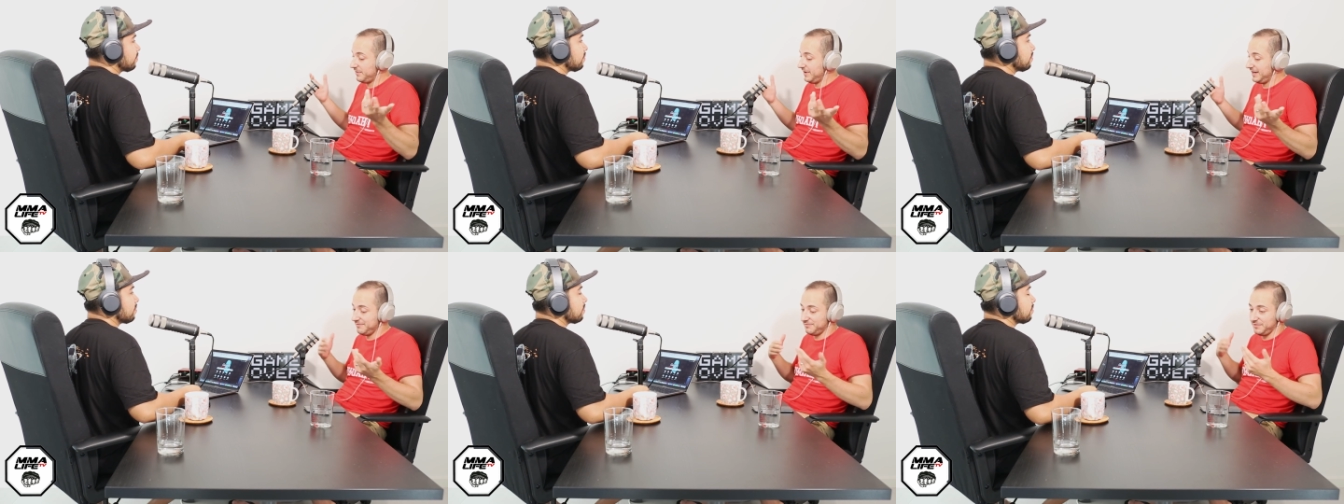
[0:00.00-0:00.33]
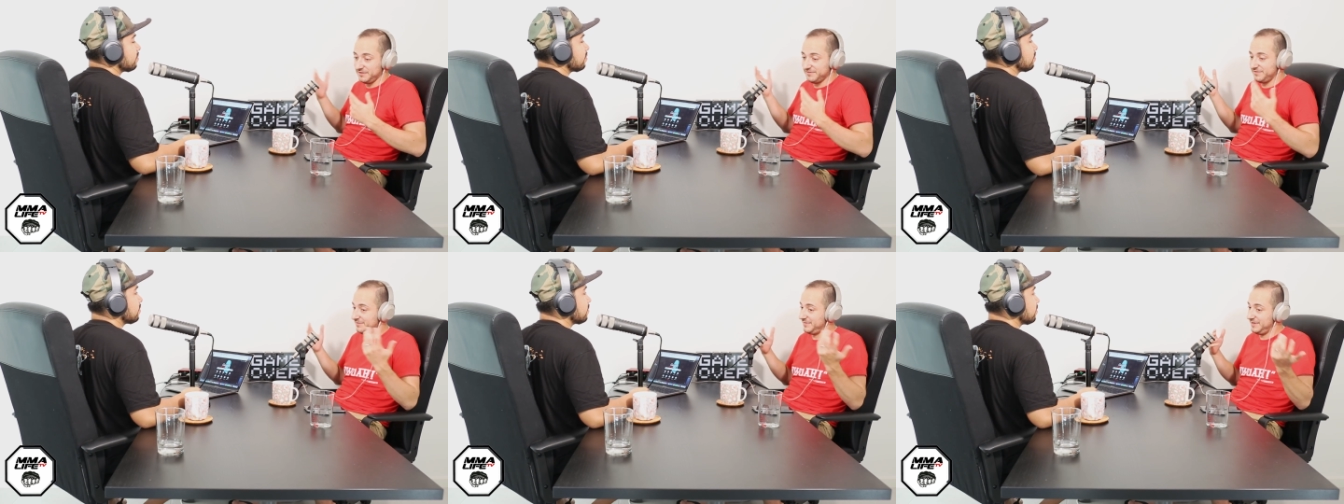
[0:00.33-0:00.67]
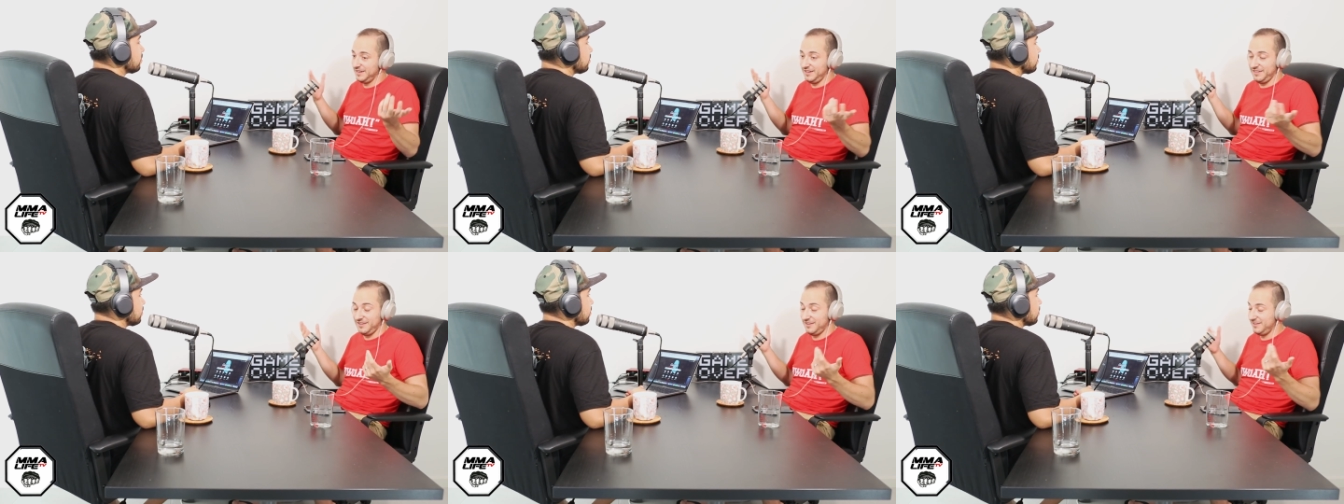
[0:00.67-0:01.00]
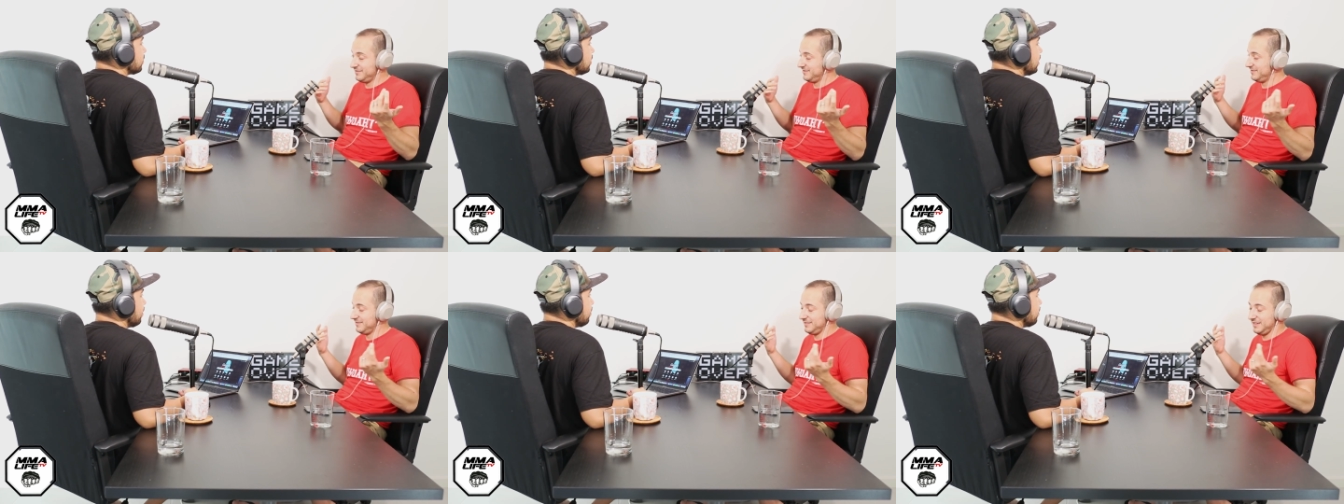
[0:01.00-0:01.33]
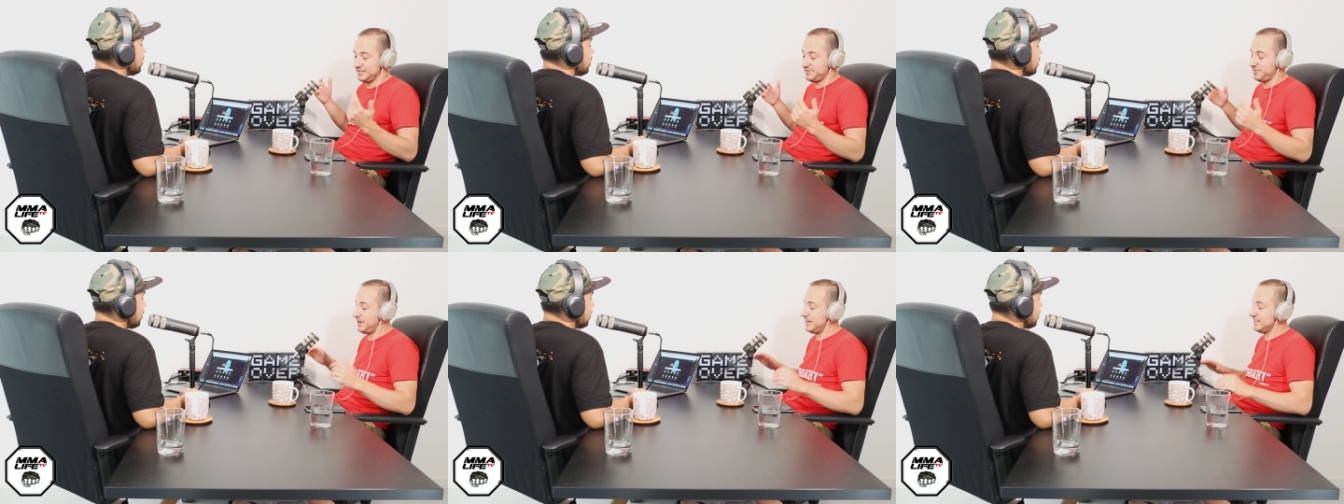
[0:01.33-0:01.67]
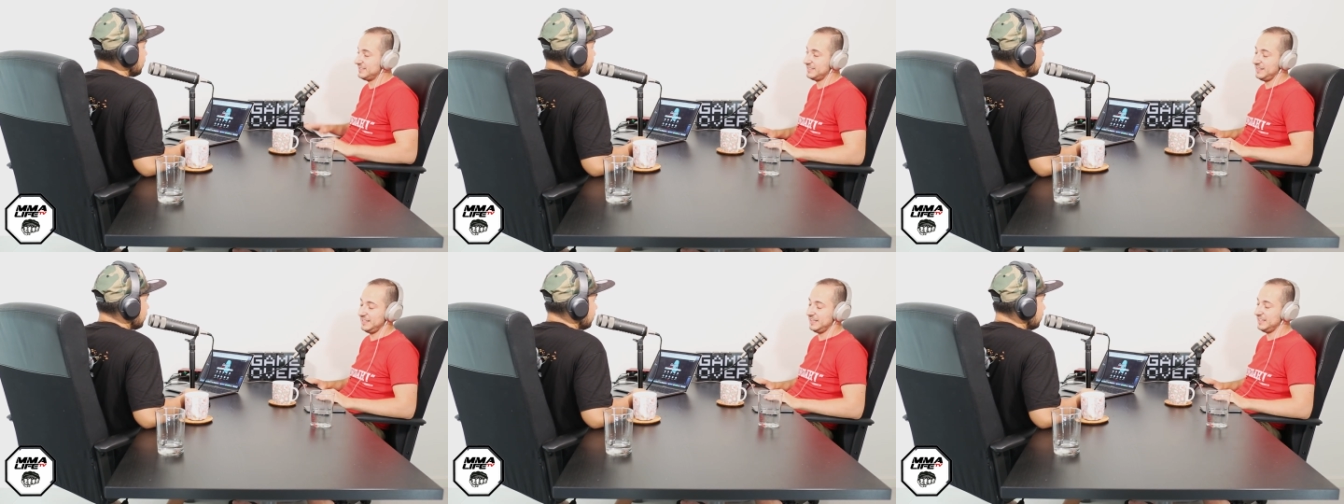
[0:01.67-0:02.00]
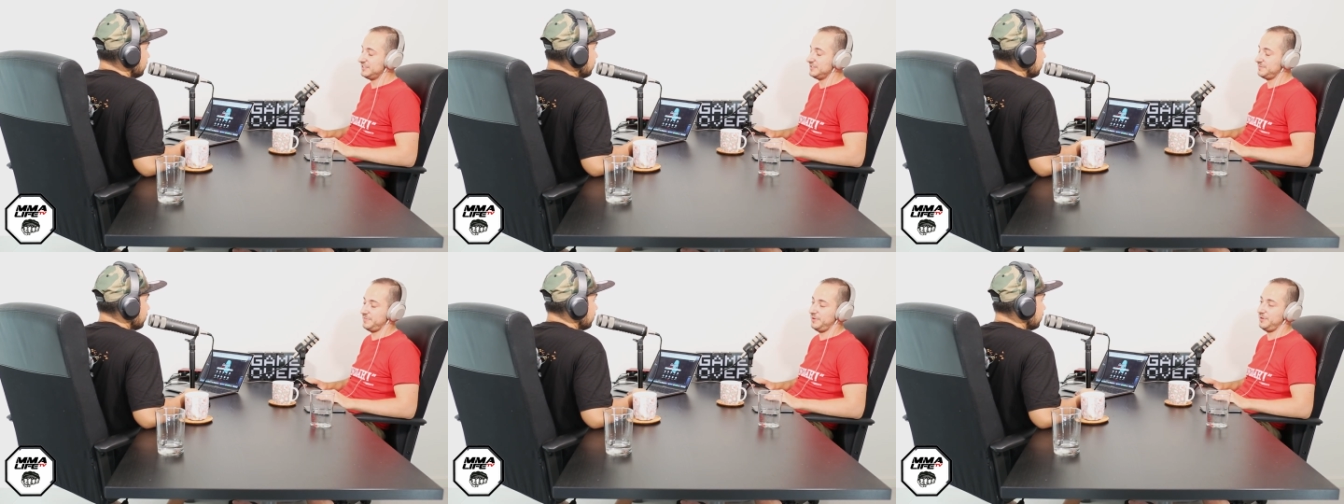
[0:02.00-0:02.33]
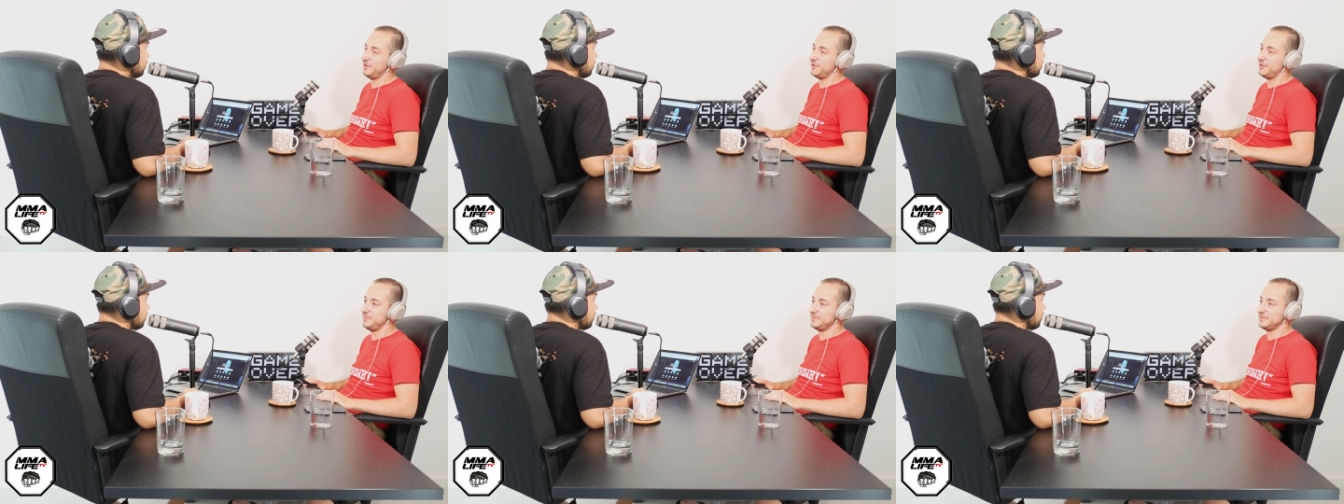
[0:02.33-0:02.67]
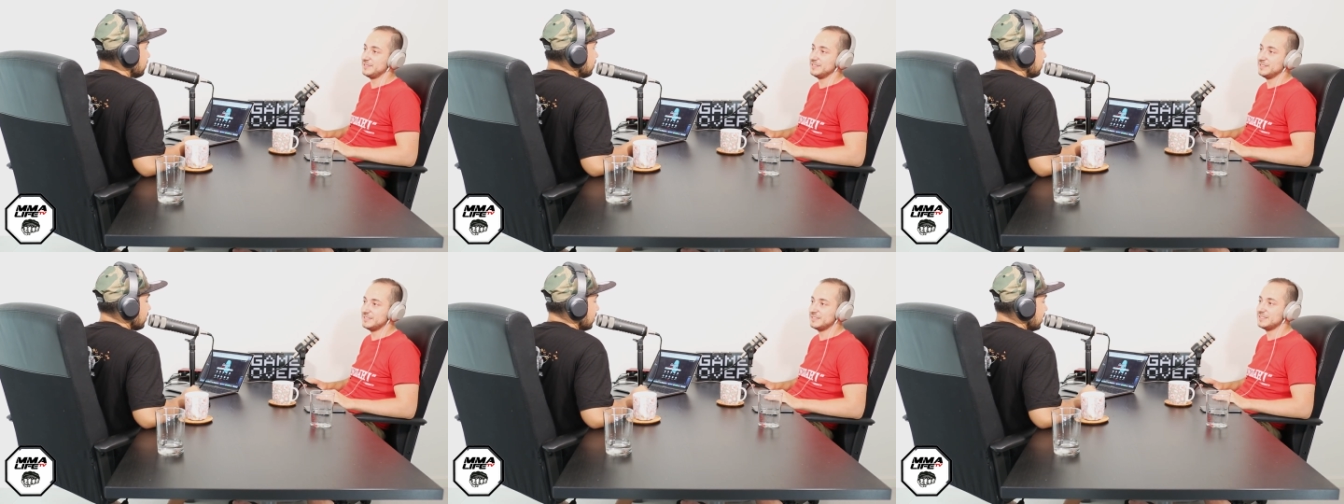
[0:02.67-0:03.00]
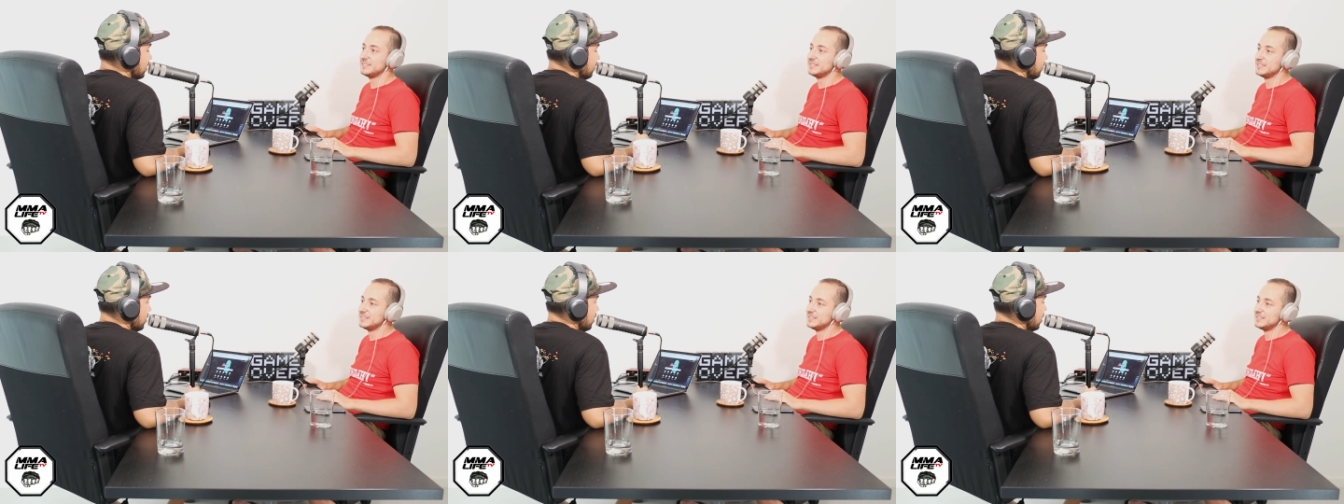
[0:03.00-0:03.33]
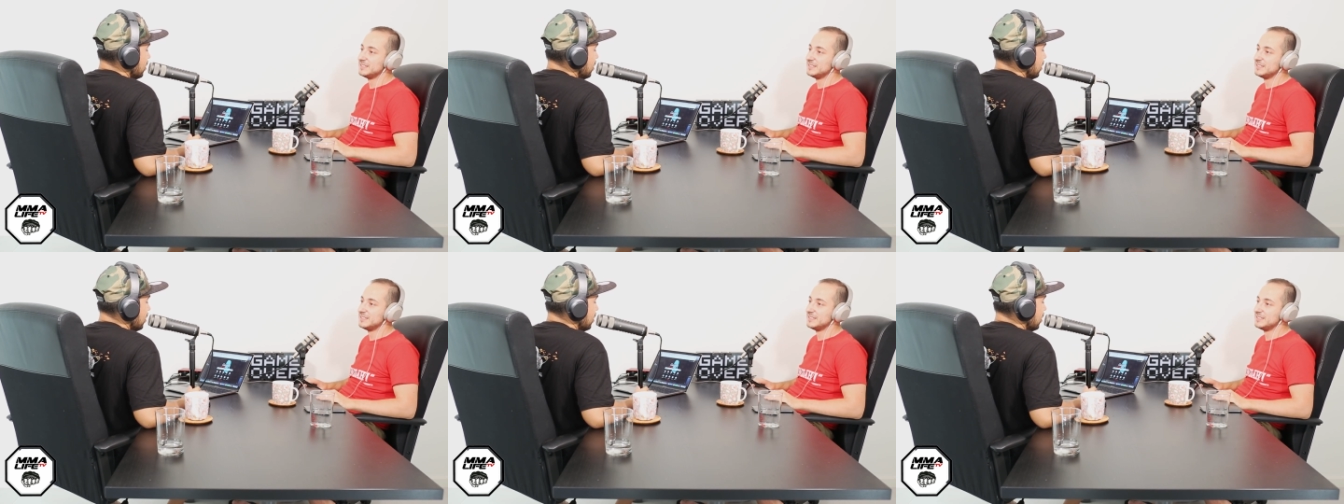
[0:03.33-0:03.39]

away one from the other. Yeah. That's why I say they're just polar opposites. Yeah.